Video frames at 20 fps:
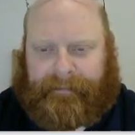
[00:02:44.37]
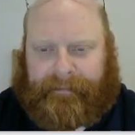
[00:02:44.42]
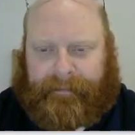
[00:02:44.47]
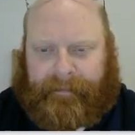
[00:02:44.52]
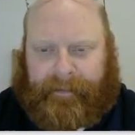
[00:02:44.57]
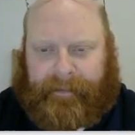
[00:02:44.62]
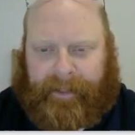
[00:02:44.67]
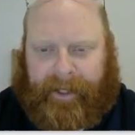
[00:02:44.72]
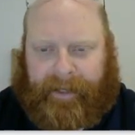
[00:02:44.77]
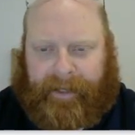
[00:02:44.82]

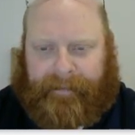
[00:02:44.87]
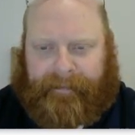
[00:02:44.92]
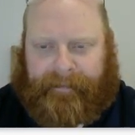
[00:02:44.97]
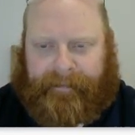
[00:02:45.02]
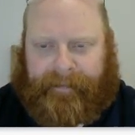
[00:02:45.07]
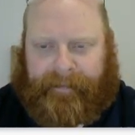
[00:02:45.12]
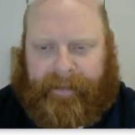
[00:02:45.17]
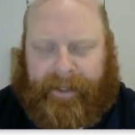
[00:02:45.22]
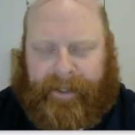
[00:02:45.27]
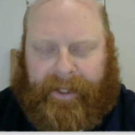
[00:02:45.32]
Okay.
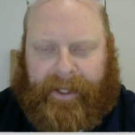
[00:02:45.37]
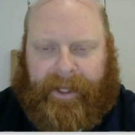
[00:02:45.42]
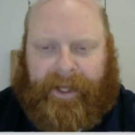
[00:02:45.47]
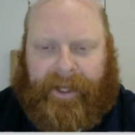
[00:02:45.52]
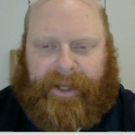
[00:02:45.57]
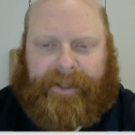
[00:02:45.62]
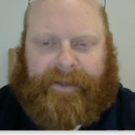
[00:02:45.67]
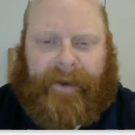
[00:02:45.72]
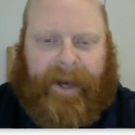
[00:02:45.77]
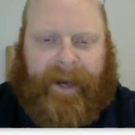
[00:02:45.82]

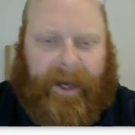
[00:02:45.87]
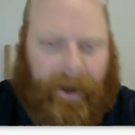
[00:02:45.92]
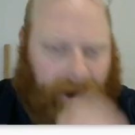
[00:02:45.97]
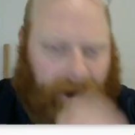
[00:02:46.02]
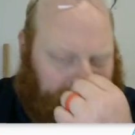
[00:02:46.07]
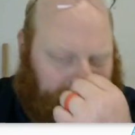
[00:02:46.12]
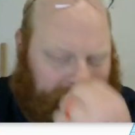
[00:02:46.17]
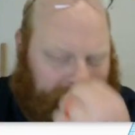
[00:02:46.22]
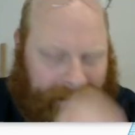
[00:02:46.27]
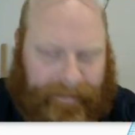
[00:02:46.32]
So I got
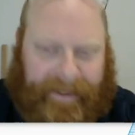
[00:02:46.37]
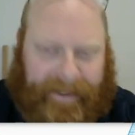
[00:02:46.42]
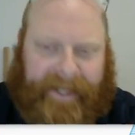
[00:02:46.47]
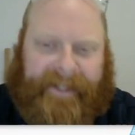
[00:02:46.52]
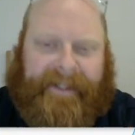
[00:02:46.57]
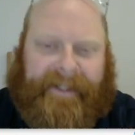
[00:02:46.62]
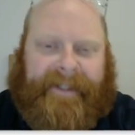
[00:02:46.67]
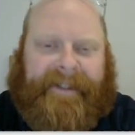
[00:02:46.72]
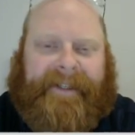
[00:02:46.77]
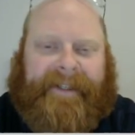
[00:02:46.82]
all my
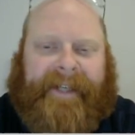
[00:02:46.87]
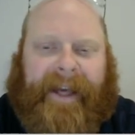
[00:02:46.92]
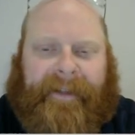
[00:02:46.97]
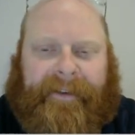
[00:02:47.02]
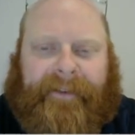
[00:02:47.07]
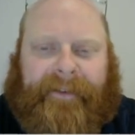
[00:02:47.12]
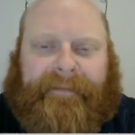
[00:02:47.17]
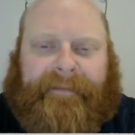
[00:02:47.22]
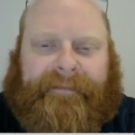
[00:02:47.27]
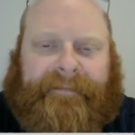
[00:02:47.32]
pieces
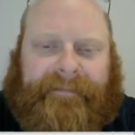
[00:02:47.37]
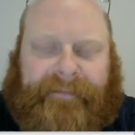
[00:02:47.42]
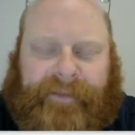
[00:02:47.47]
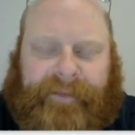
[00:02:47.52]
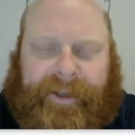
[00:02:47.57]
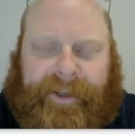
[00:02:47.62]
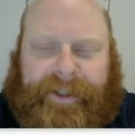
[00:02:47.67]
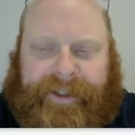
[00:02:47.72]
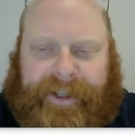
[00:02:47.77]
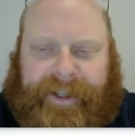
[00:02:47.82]
together,
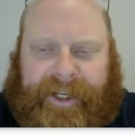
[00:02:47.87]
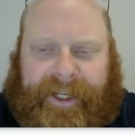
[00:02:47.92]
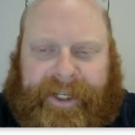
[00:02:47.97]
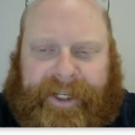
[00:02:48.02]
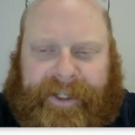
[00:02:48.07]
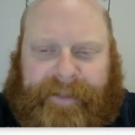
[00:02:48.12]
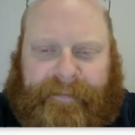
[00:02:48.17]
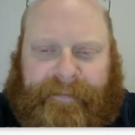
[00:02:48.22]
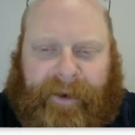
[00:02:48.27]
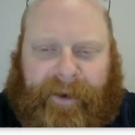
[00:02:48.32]
which
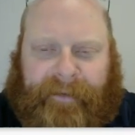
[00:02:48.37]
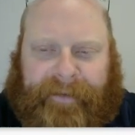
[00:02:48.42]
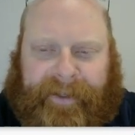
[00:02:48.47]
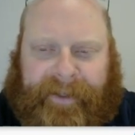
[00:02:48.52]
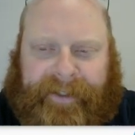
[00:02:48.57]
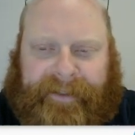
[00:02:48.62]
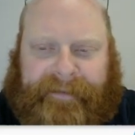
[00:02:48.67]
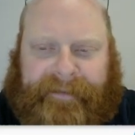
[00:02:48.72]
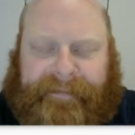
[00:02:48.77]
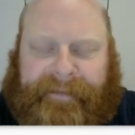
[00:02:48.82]
is
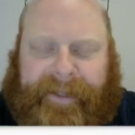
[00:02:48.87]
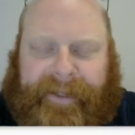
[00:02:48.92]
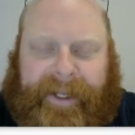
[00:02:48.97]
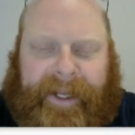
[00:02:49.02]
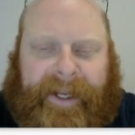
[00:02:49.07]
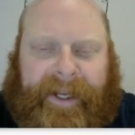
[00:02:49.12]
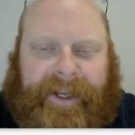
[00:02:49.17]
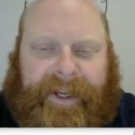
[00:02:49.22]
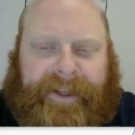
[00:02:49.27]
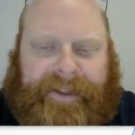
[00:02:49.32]
perfect.
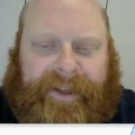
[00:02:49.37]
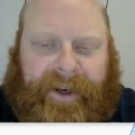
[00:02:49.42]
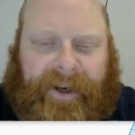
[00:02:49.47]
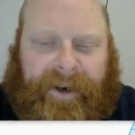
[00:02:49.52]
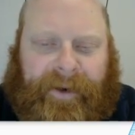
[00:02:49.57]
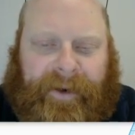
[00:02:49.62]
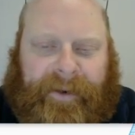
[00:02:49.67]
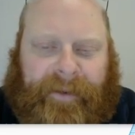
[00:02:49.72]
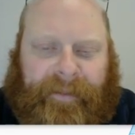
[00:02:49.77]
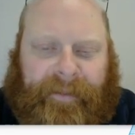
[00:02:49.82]

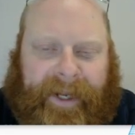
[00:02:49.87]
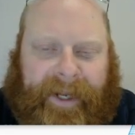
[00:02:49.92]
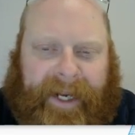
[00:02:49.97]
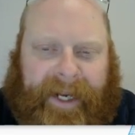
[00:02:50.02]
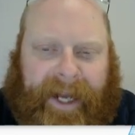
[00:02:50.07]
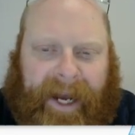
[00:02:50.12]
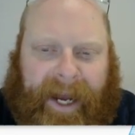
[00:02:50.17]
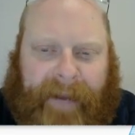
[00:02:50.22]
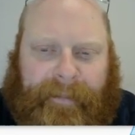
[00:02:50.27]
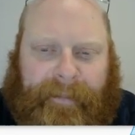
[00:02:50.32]
So when
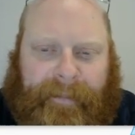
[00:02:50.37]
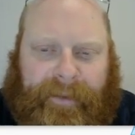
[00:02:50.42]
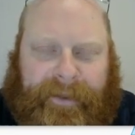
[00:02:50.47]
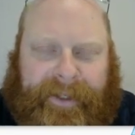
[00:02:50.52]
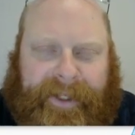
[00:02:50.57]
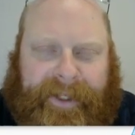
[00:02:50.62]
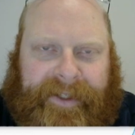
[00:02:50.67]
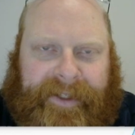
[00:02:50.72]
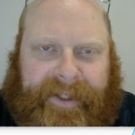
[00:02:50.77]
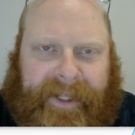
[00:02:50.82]
I
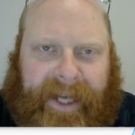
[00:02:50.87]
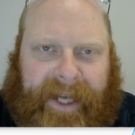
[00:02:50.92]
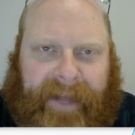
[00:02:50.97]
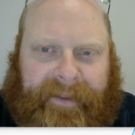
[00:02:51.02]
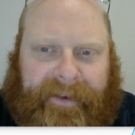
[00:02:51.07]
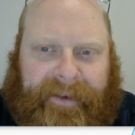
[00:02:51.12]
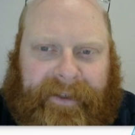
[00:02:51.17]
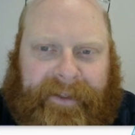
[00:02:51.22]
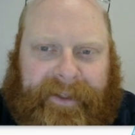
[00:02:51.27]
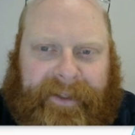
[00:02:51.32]
put these
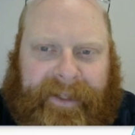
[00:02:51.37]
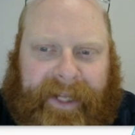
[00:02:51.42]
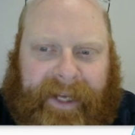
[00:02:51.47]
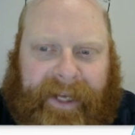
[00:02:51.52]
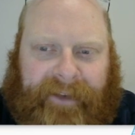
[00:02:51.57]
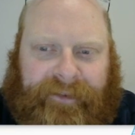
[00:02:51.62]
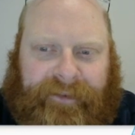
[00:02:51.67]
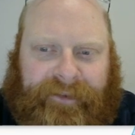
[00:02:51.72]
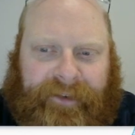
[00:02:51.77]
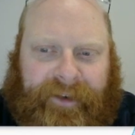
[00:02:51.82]
together,
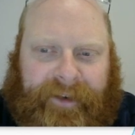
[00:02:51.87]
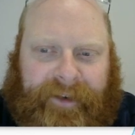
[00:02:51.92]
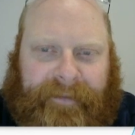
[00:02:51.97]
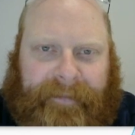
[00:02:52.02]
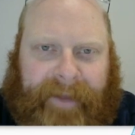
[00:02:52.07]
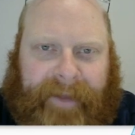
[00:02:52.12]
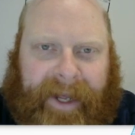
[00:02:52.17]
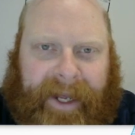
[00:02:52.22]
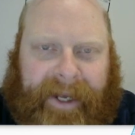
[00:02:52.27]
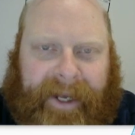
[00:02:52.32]
they should
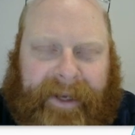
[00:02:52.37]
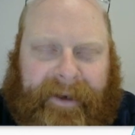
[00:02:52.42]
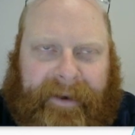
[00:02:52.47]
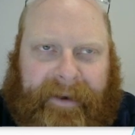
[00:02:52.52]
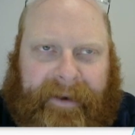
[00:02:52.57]
make